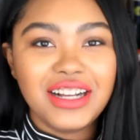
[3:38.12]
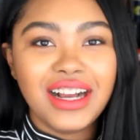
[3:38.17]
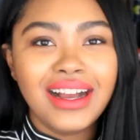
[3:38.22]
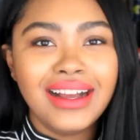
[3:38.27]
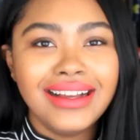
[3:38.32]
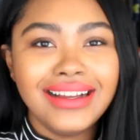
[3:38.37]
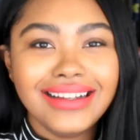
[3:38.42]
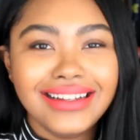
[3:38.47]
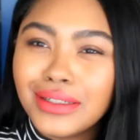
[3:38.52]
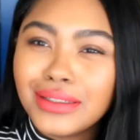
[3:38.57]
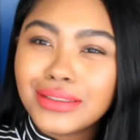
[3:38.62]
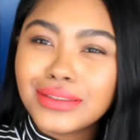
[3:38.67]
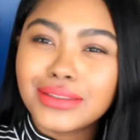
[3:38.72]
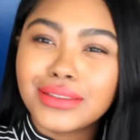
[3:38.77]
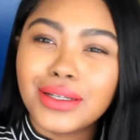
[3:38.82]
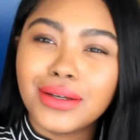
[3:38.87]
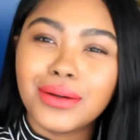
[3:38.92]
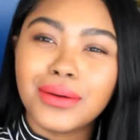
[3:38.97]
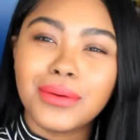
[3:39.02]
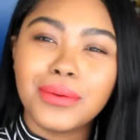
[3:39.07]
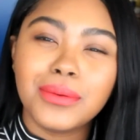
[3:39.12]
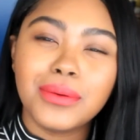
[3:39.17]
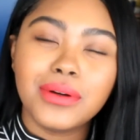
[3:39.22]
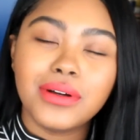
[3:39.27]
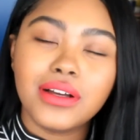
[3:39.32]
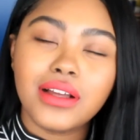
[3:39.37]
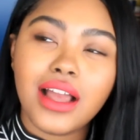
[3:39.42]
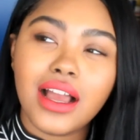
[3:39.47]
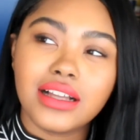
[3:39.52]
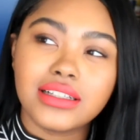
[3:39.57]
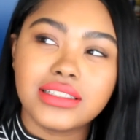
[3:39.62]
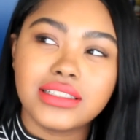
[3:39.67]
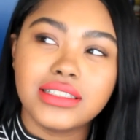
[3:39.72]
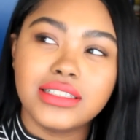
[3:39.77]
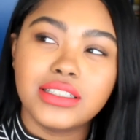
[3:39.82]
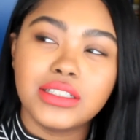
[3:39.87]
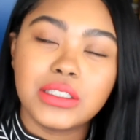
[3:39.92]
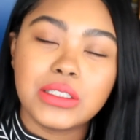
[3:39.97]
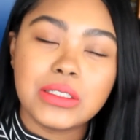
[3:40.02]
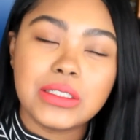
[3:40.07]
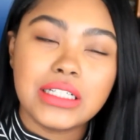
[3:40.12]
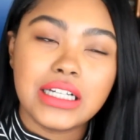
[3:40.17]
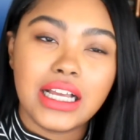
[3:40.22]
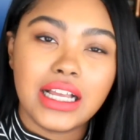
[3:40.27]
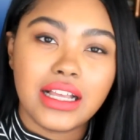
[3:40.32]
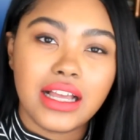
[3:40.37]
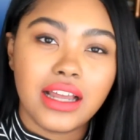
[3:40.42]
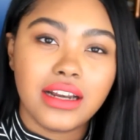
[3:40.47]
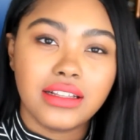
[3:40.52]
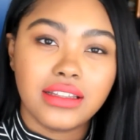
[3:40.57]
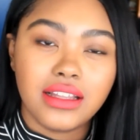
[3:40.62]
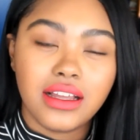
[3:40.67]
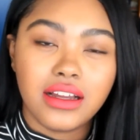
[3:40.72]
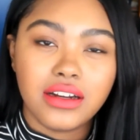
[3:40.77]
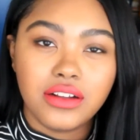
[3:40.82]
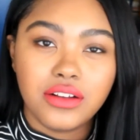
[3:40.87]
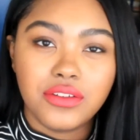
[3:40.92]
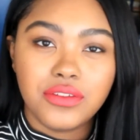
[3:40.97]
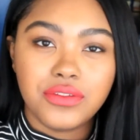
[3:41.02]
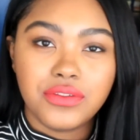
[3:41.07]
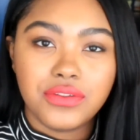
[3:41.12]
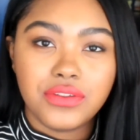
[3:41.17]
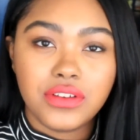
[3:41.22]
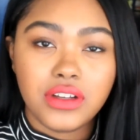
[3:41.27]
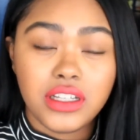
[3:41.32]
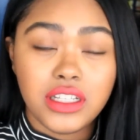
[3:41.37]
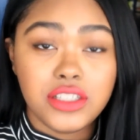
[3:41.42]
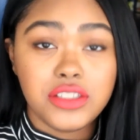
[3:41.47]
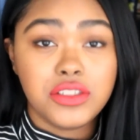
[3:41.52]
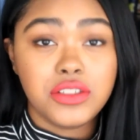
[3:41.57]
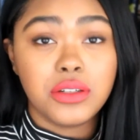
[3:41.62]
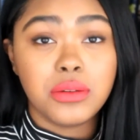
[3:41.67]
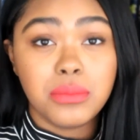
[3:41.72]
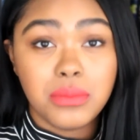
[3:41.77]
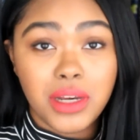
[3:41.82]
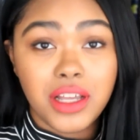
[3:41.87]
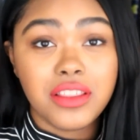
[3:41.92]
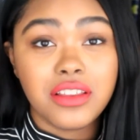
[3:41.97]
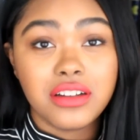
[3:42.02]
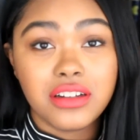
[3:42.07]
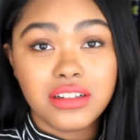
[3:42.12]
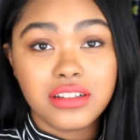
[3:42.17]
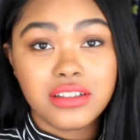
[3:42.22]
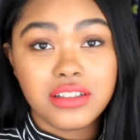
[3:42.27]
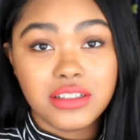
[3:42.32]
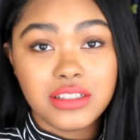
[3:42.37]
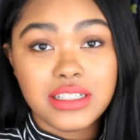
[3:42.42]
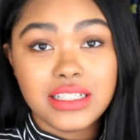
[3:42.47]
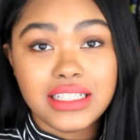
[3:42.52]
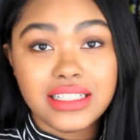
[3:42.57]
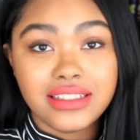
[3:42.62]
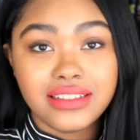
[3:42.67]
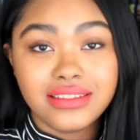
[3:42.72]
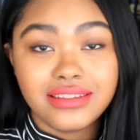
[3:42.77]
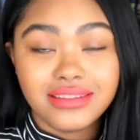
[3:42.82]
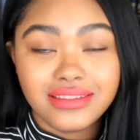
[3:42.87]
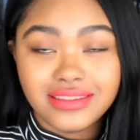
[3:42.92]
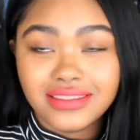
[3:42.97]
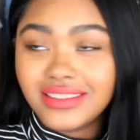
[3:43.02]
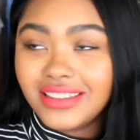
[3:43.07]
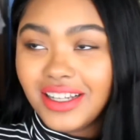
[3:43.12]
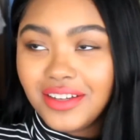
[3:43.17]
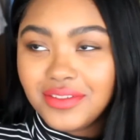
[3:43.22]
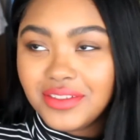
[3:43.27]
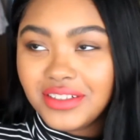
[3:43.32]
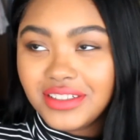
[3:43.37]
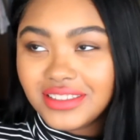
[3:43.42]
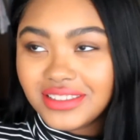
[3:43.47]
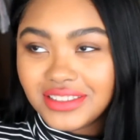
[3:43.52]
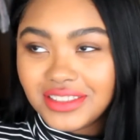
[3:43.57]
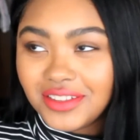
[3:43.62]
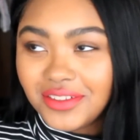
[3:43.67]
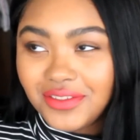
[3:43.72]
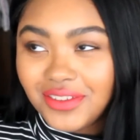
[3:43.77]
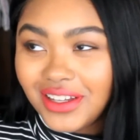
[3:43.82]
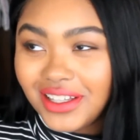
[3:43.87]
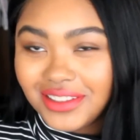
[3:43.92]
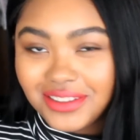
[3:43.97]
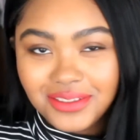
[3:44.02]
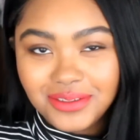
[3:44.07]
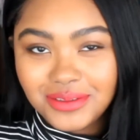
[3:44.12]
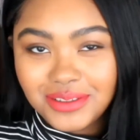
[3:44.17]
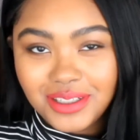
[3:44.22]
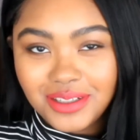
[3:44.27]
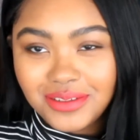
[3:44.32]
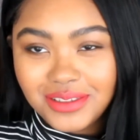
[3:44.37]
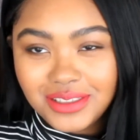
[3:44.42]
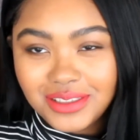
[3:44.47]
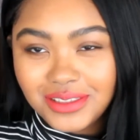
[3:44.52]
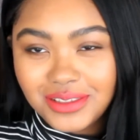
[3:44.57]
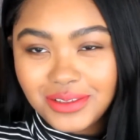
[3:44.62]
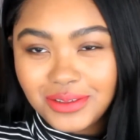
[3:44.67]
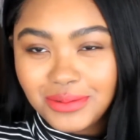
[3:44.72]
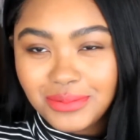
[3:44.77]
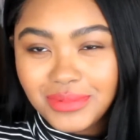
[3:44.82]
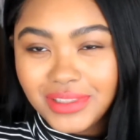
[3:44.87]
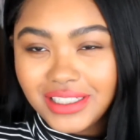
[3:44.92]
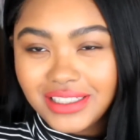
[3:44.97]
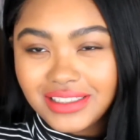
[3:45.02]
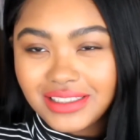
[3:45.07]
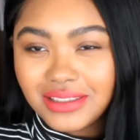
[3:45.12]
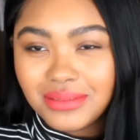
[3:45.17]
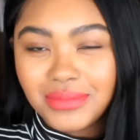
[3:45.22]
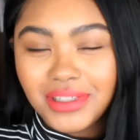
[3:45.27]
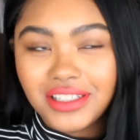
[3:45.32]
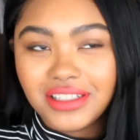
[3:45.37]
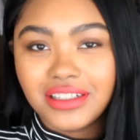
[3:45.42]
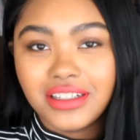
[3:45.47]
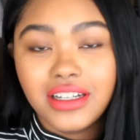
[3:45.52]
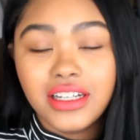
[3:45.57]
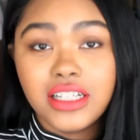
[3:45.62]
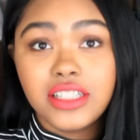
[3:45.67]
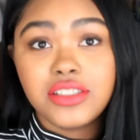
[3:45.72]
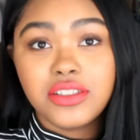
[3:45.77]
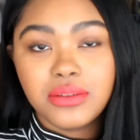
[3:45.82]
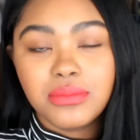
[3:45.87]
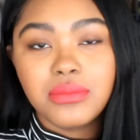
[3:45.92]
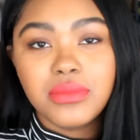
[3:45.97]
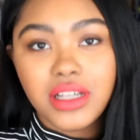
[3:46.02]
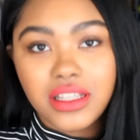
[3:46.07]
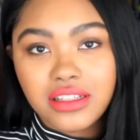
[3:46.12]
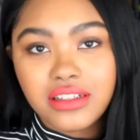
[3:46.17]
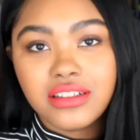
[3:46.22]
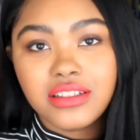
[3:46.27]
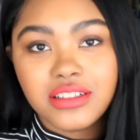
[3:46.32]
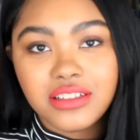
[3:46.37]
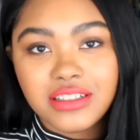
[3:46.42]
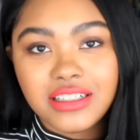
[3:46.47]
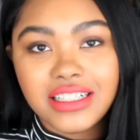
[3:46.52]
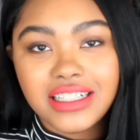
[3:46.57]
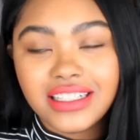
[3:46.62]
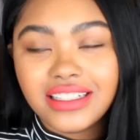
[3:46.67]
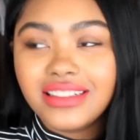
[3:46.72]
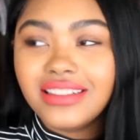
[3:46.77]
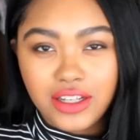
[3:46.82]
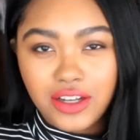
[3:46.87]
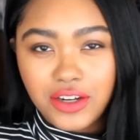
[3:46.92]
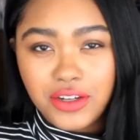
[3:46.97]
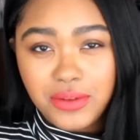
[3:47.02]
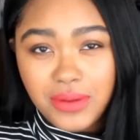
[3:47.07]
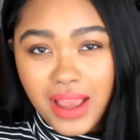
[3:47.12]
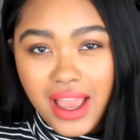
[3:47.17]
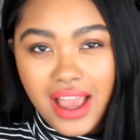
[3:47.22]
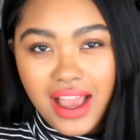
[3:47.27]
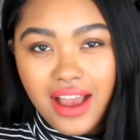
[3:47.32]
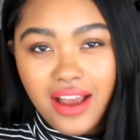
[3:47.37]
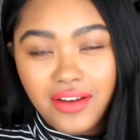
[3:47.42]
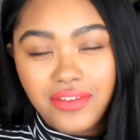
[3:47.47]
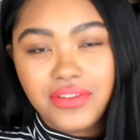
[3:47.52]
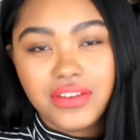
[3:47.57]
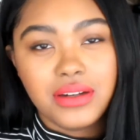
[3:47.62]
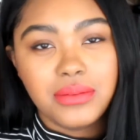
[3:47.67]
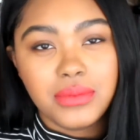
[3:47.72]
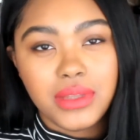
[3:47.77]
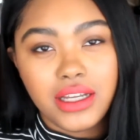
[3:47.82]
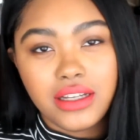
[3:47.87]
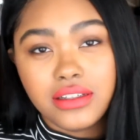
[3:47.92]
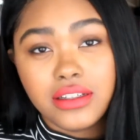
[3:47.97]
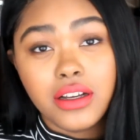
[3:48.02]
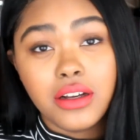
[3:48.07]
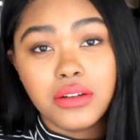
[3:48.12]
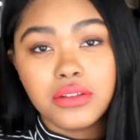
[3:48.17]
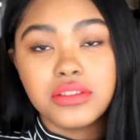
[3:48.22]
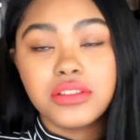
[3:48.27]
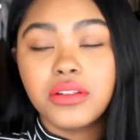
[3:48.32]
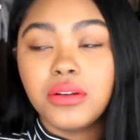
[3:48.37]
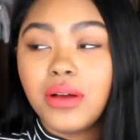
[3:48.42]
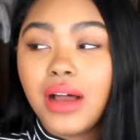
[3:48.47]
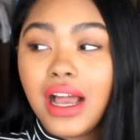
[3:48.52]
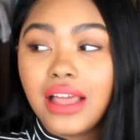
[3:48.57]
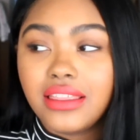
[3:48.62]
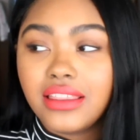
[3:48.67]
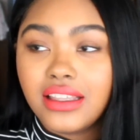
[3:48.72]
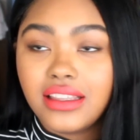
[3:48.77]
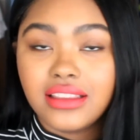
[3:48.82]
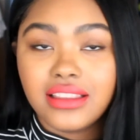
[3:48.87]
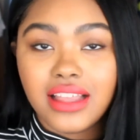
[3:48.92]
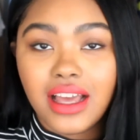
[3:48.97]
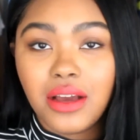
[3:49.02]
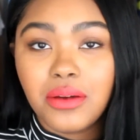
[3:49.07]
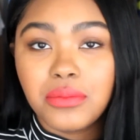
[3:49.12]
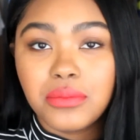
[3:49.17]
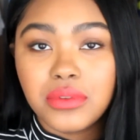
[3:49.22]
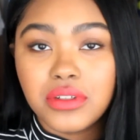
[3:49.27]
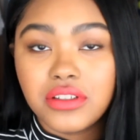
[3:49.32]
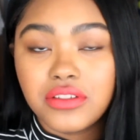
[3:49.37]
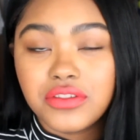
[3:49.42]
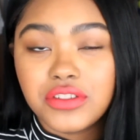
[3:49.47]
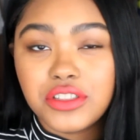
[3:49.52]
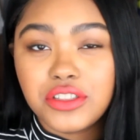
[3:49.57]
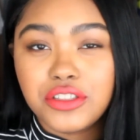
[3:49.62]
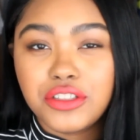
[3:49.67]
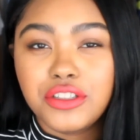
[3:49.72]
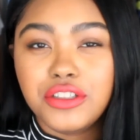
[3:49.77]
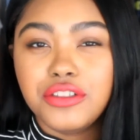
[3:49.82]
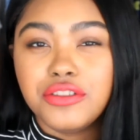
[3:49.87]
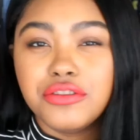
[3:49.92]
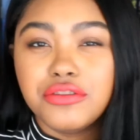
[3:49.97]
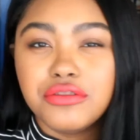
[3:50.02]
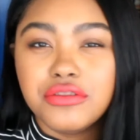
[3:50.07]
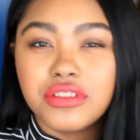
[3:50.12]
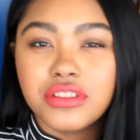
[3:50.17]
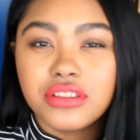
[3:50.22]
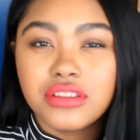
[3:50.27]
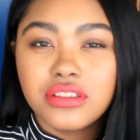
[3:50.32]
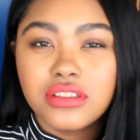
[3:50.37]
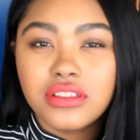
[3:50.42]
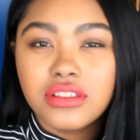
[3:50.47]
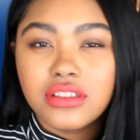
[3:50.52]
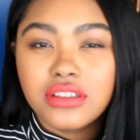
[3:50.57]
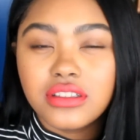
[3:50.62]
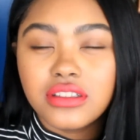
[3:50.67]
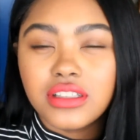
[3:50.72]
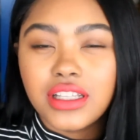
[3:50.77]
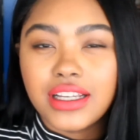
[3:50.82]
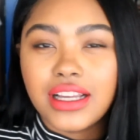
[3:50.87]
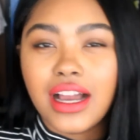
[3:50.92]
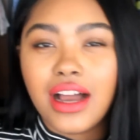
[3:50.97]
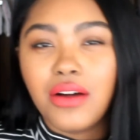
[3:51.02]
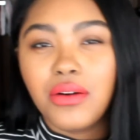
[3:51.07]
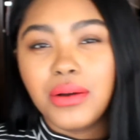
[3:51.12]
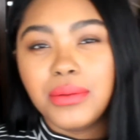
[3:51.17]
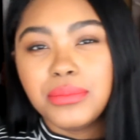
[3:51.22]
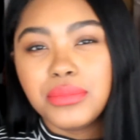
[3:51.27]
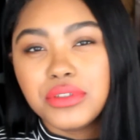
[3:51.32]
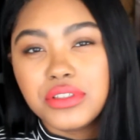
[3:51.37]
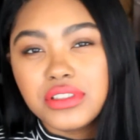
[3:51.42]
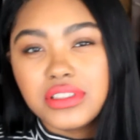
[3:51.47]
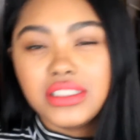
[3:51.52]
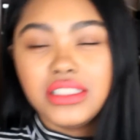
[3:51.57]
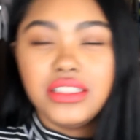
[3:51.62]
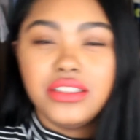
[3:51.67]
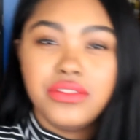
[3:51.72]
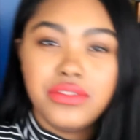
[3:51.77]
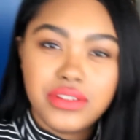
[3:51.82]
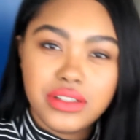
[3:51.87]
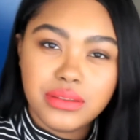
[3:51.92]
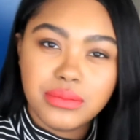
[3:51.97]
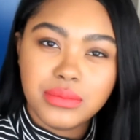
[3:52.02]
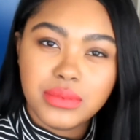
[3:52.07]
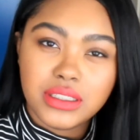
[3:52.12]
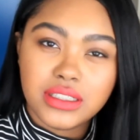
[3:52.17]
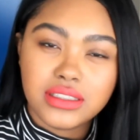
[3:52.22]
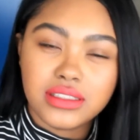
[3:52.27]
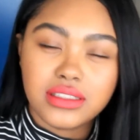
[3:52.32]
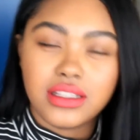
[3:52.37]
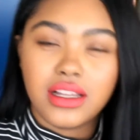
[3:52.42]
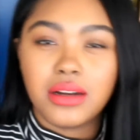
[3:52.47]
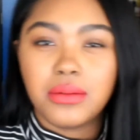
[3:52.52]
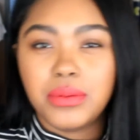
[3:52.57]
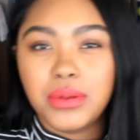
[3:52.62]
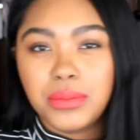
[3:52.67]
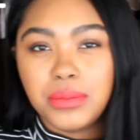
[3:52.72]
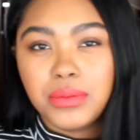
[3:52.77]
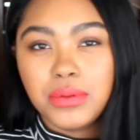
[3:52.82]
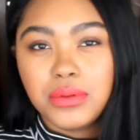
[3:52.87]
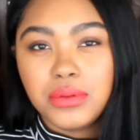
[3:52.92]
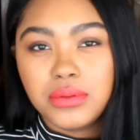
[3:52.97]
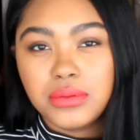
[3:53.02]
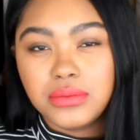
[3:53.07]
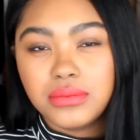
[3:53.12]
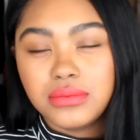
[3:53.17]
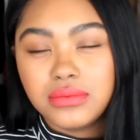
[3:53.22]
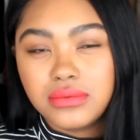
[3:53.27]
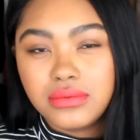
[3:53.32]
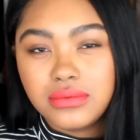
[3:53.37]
not. so actually in Korea, I got a lot of is your mother Korean? Never is the father. It was always assumed that it's the mother. Is your mother Korean? Like, are you half? And I'm like, no. So I think that would have skewed like how I'm perceived because a lot of people